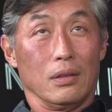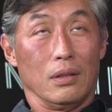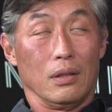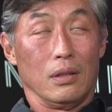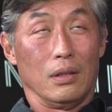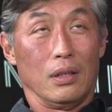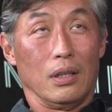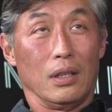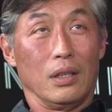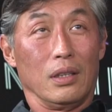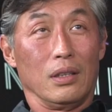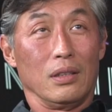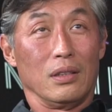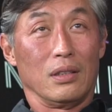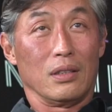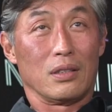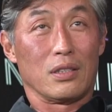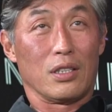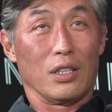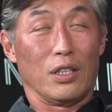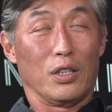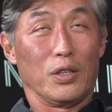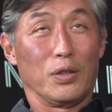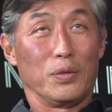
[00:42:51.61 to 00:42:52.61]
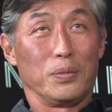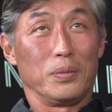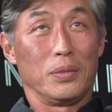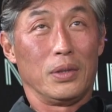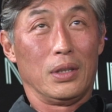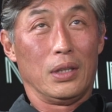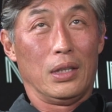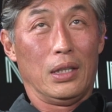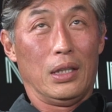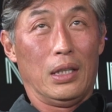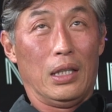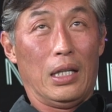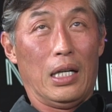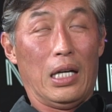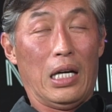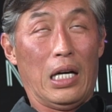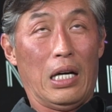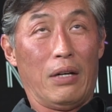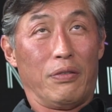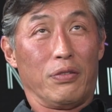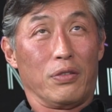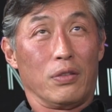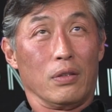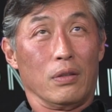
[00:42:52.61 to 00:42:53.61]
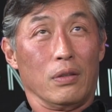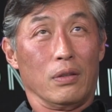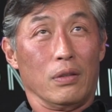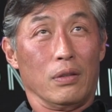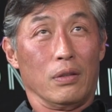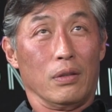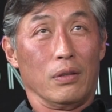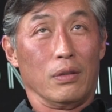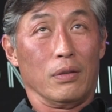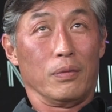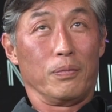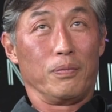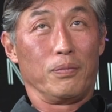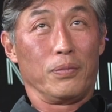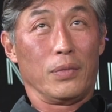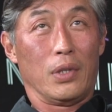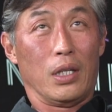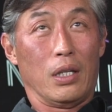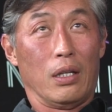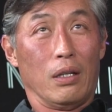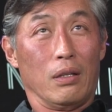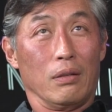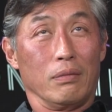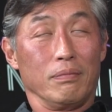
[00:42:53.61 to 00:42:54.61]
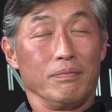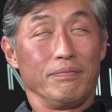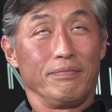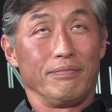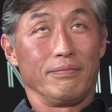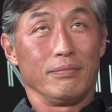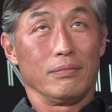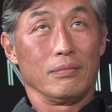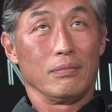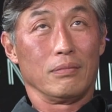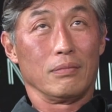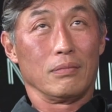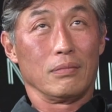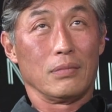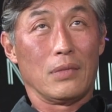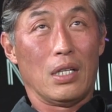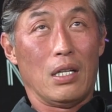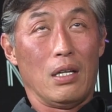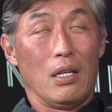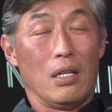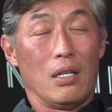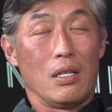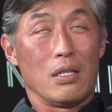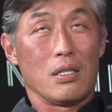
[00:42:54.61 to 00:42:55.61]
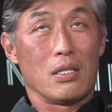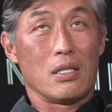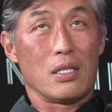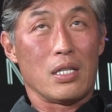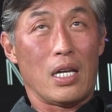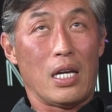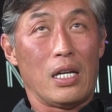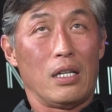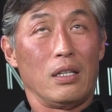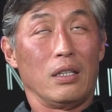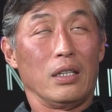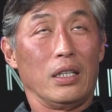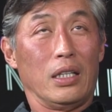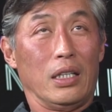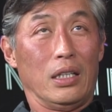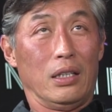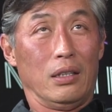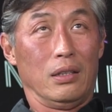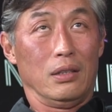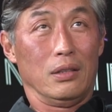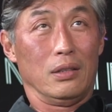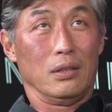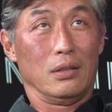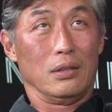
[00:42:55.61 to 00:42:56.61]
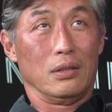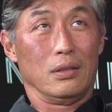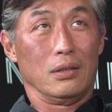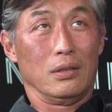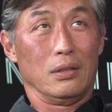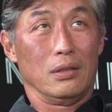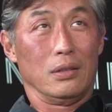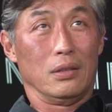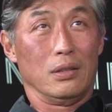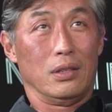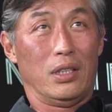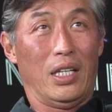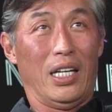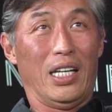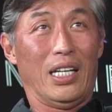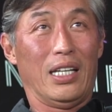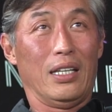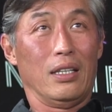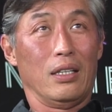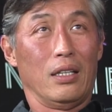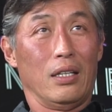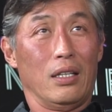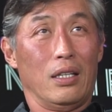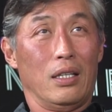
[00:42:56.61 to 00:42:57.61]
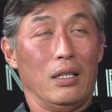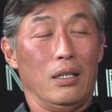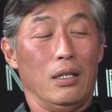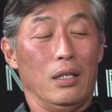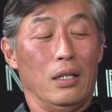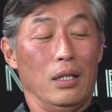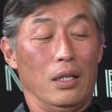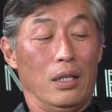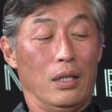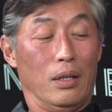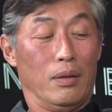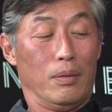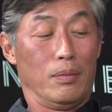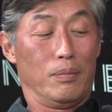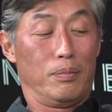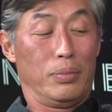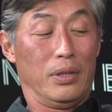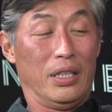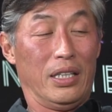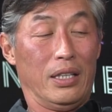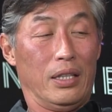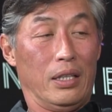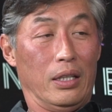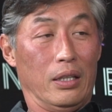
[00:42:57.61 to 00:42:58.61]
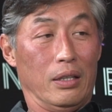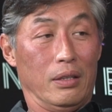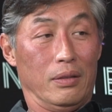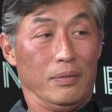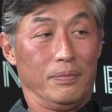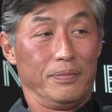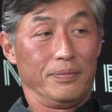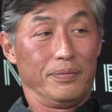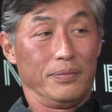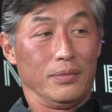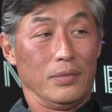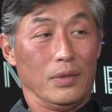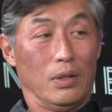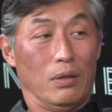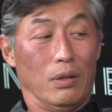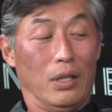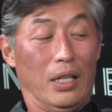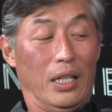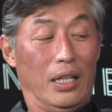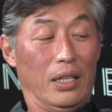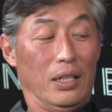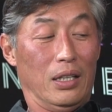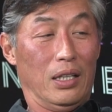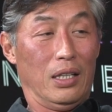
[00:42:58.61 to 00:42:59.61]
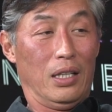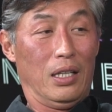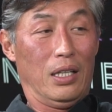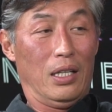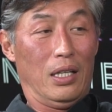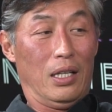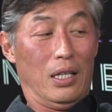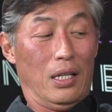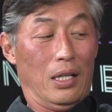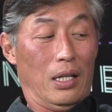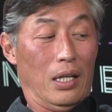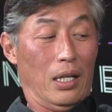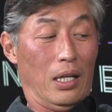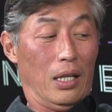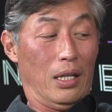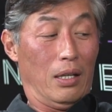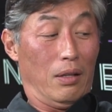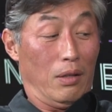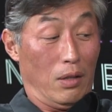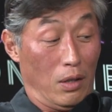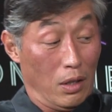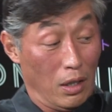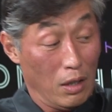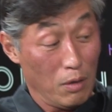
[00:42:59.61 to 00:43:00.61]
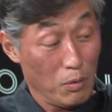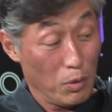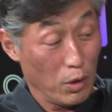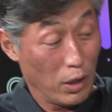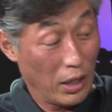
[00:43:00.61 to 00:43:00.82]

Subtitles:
right. So after, settling, taking the plea deal, right? And you need more